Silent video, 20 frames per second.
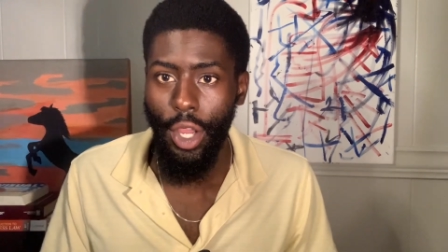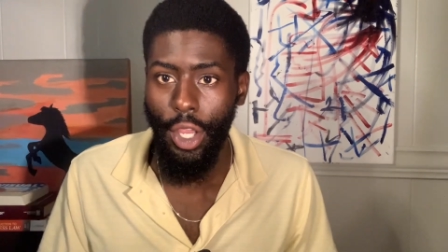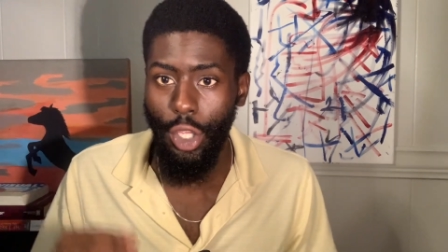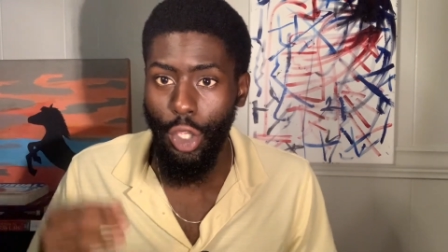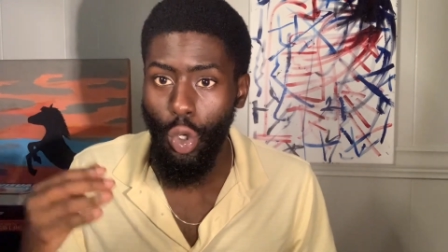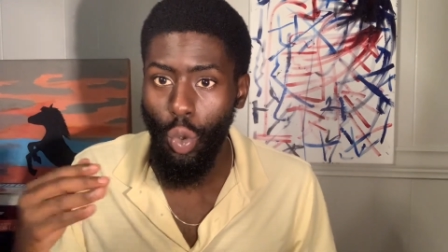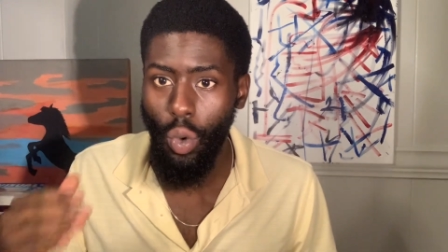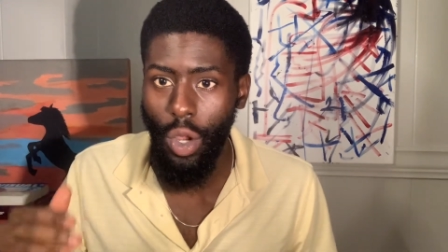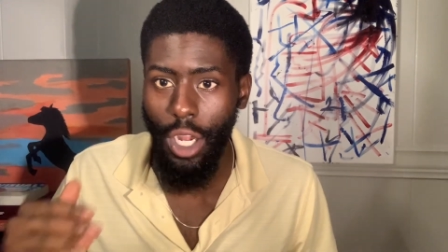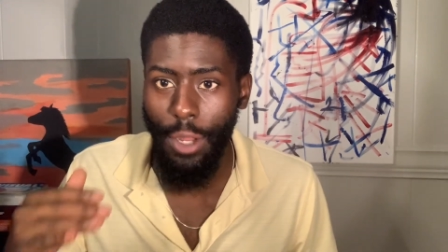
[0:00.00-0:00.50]

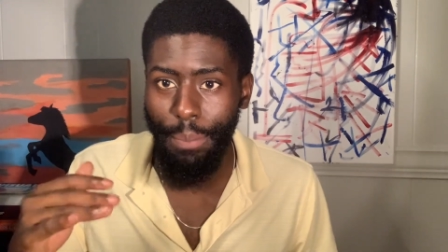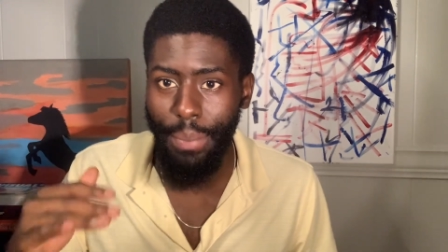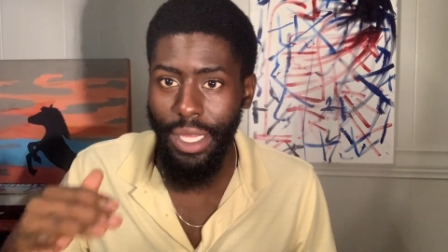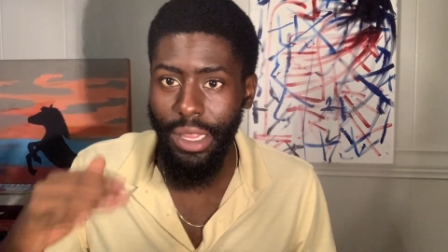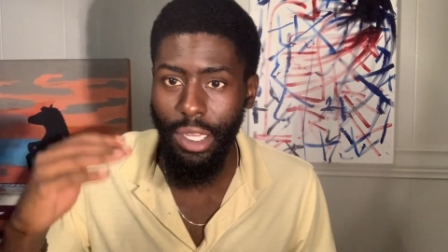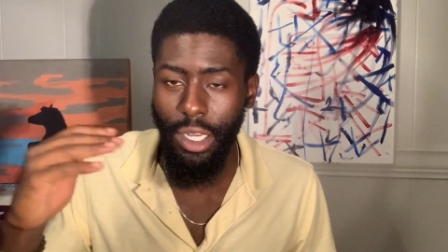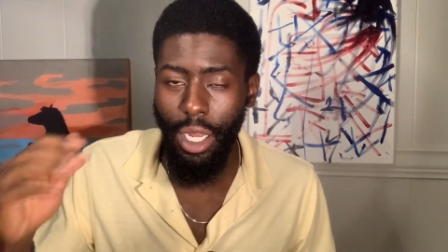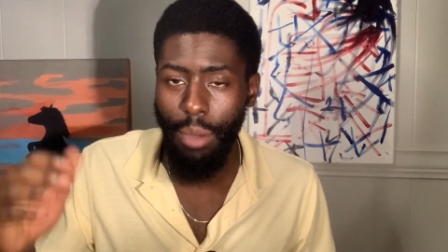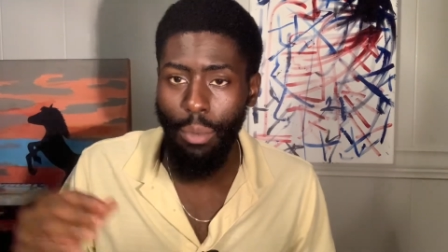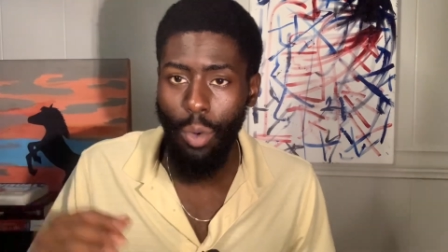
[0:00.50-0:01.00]
You want to be the
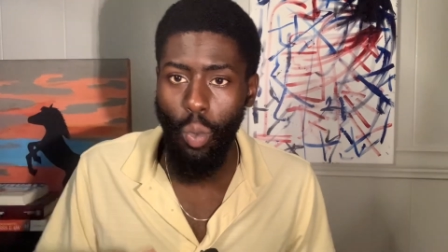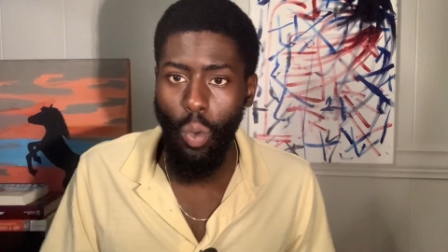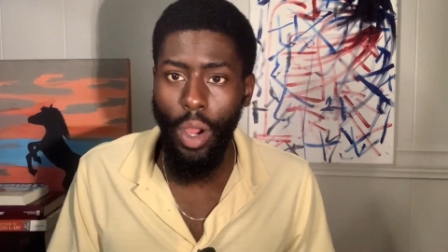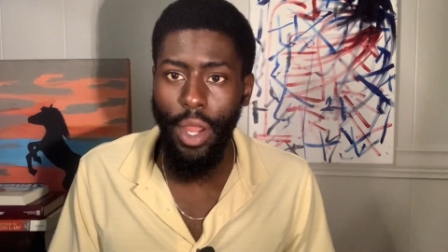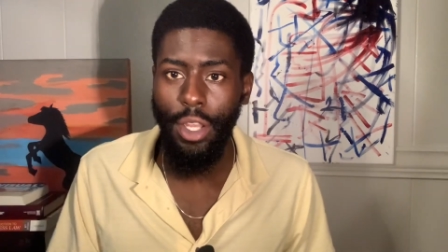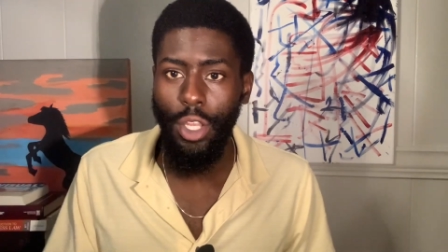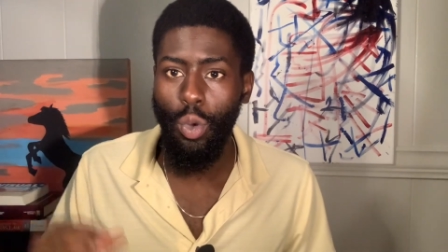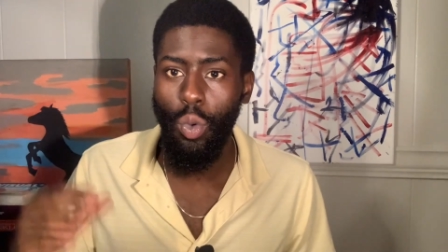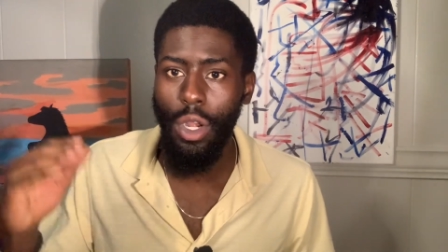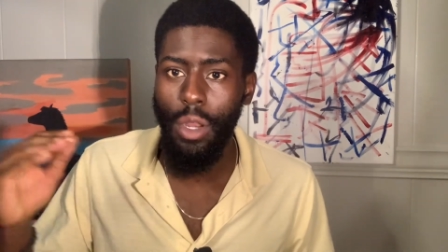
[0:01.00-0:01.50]
number
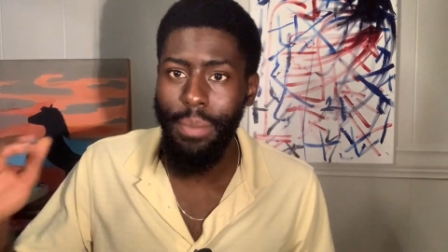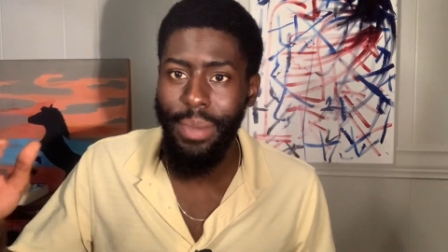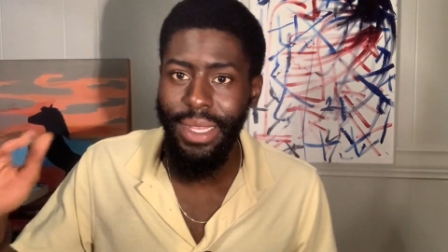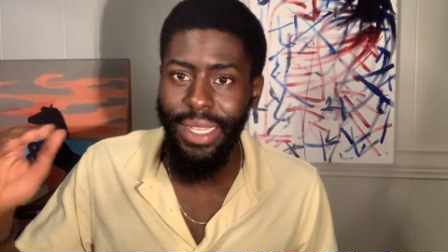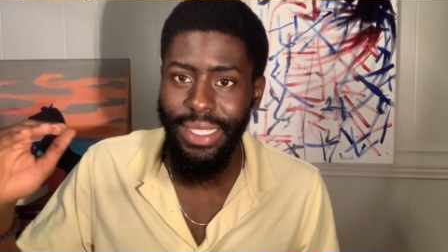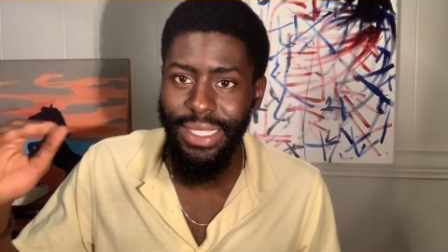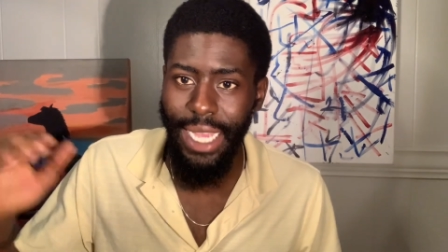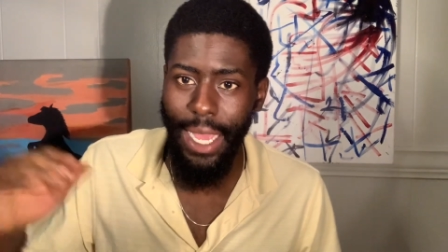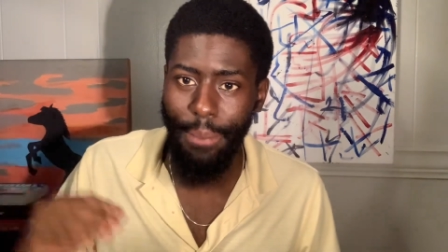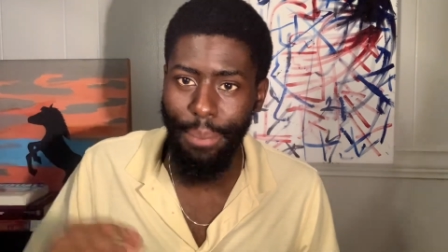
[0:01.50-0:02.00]
one. You want to be in the
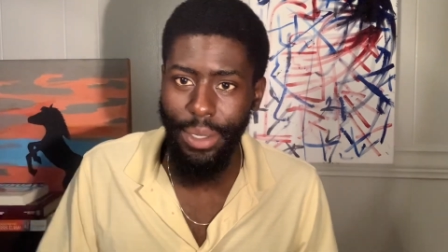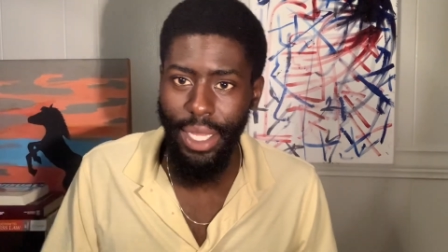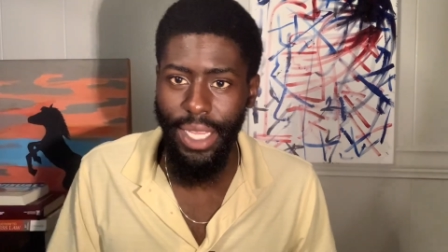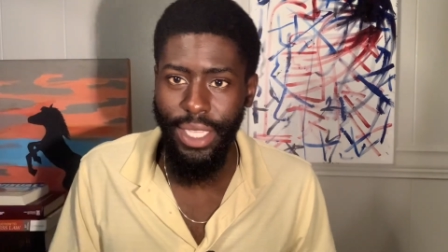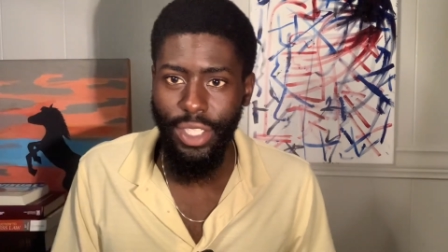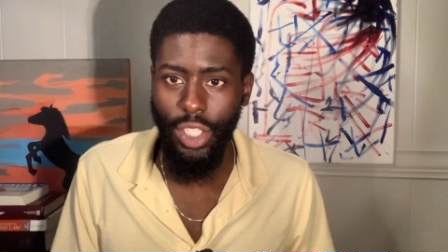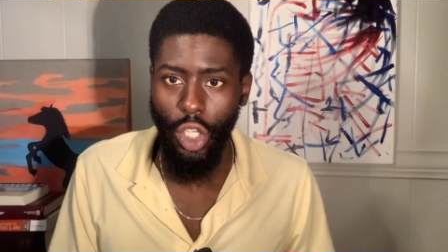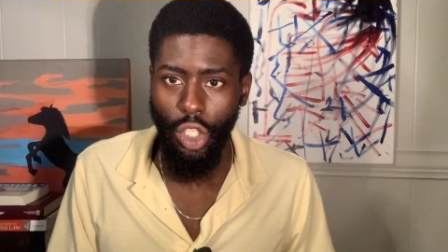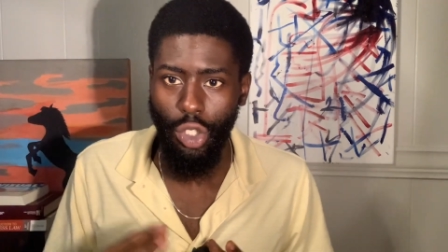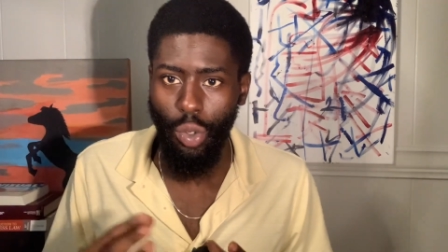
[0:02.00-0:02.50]
top
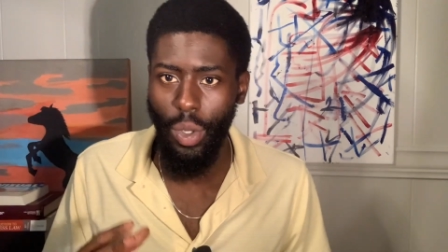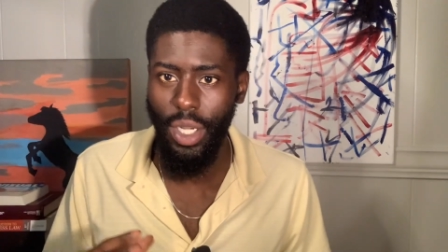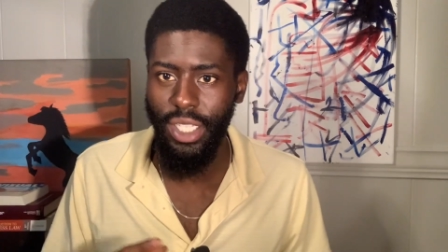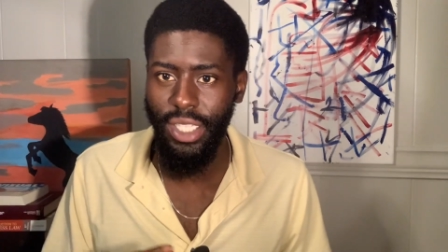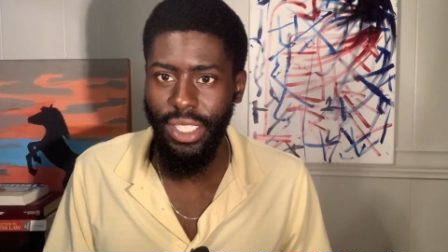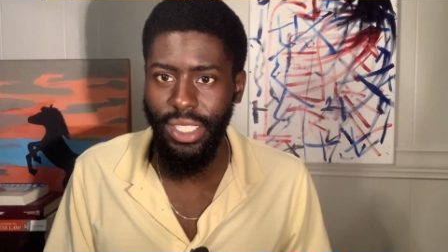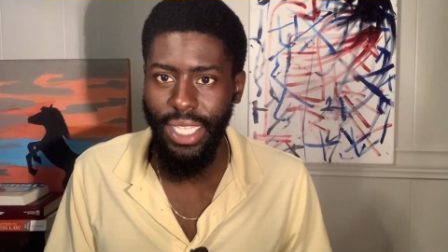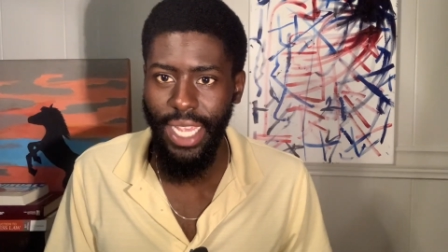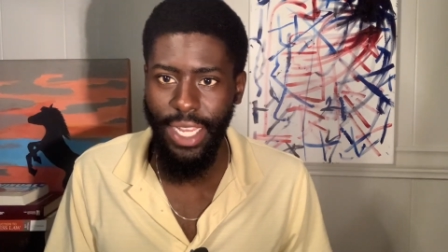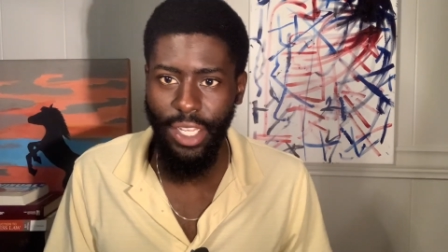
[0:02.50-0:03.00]
place. So what does
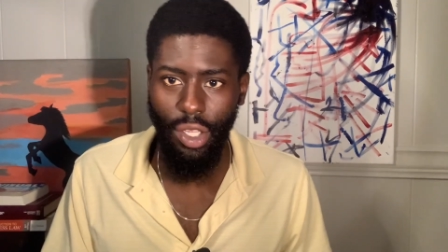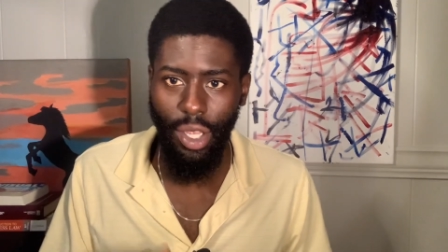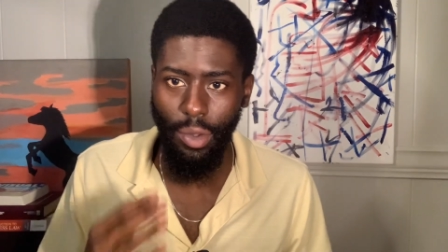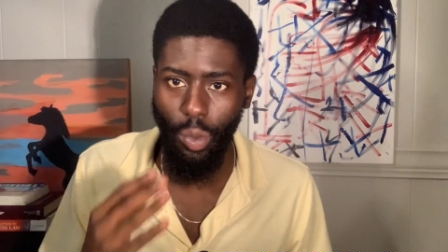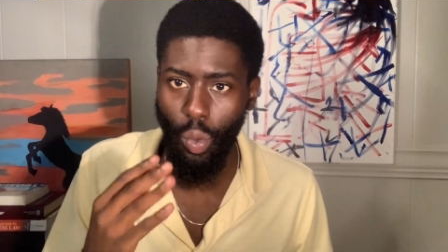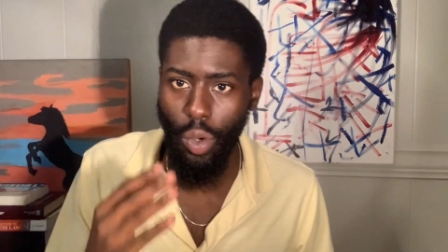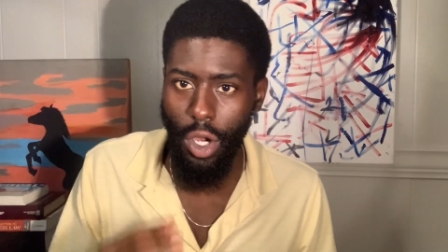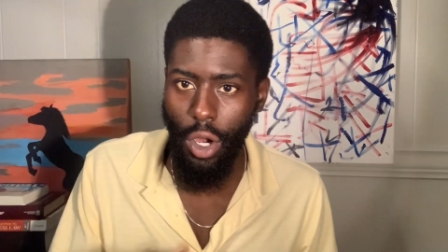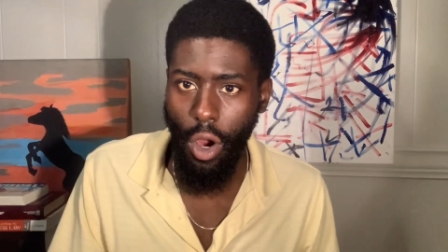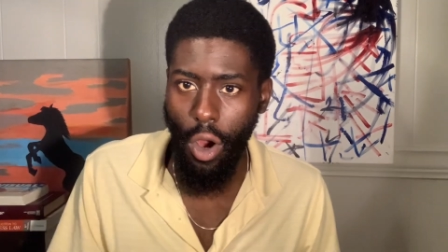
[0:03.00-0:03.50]
it take? You have to
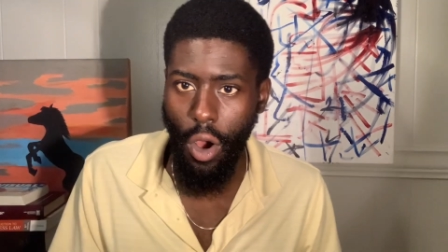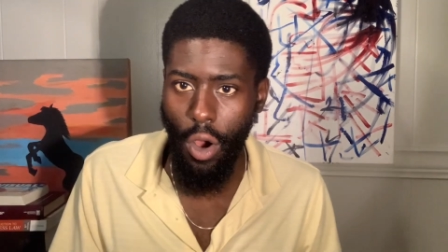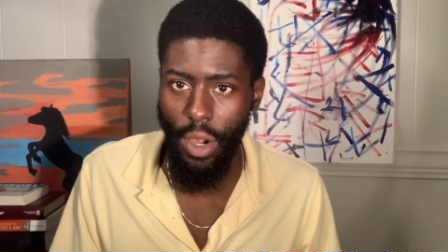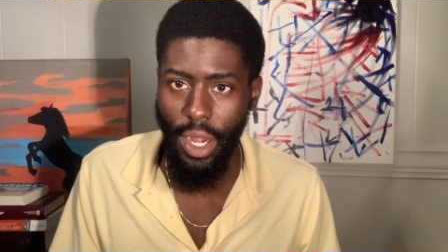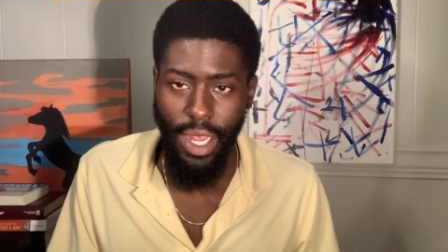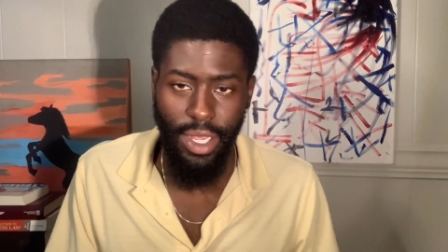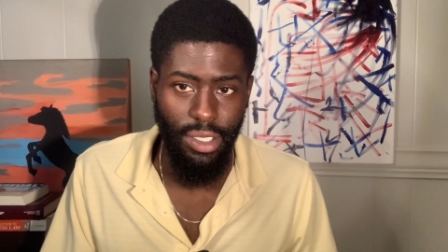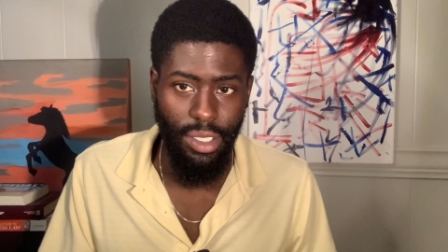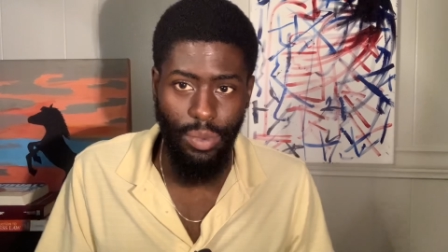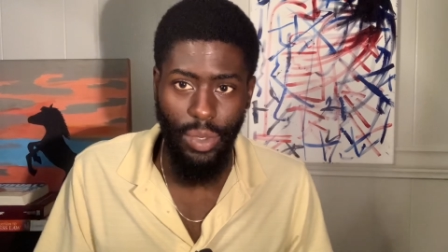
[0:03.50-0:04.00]
work hard.
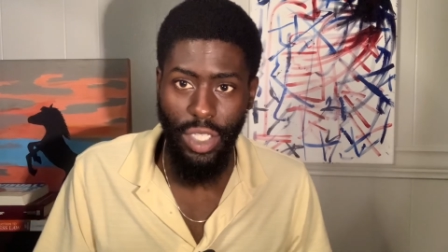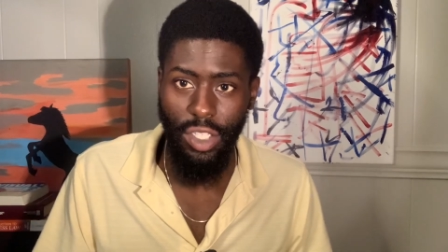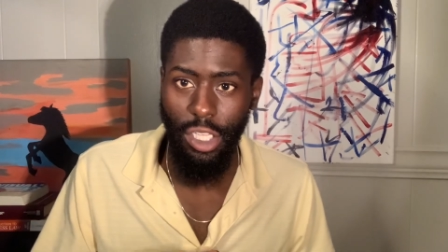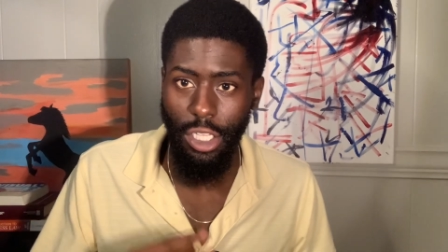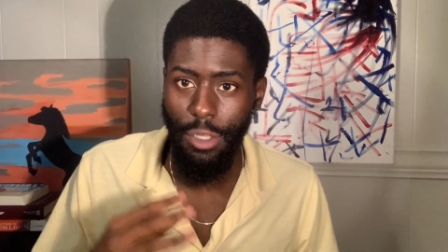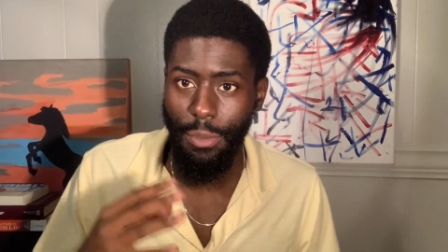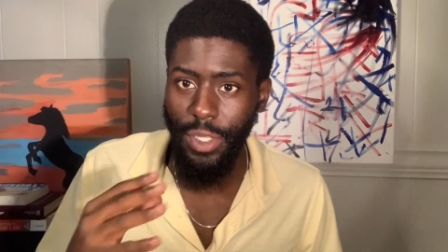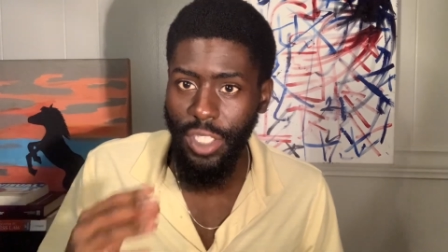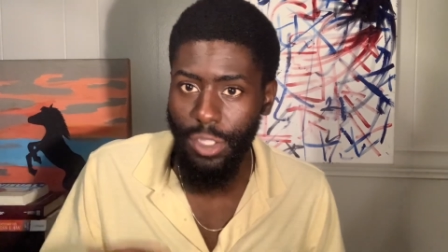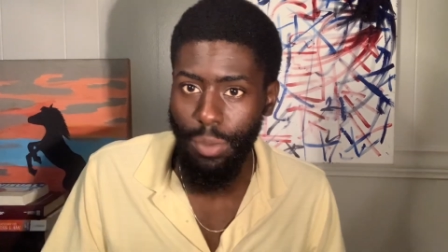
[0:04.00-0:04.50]
Sometimes you have
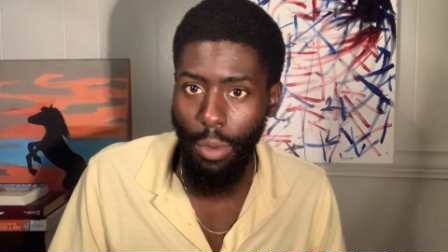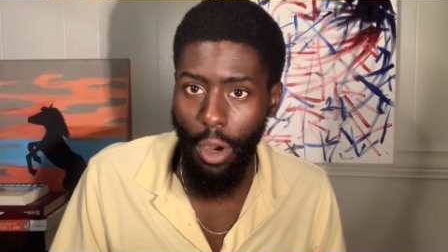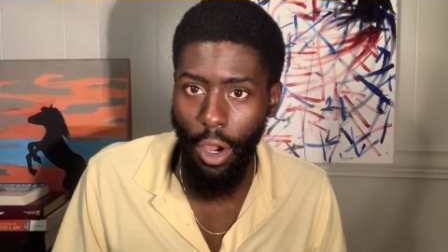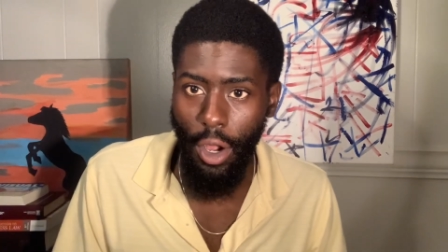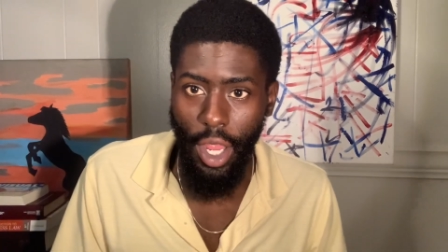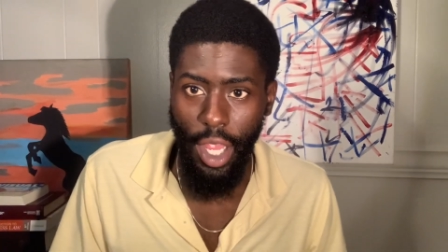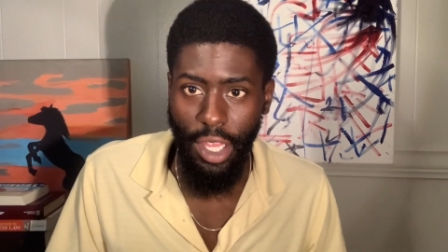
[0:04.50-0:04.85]
to be smart.